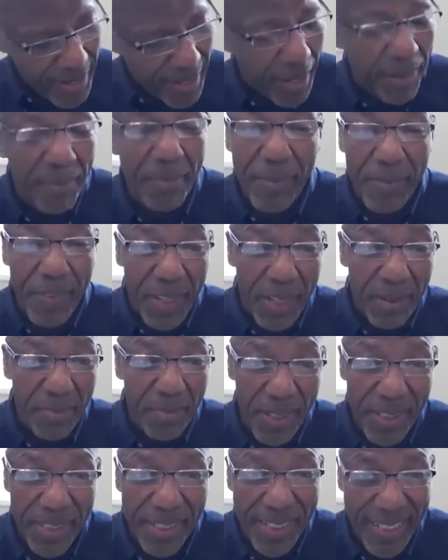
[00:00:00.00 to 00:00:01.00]
some of the
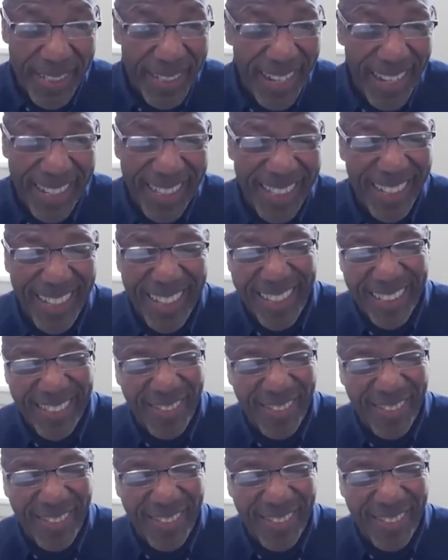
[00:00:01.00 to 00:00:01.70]
community data.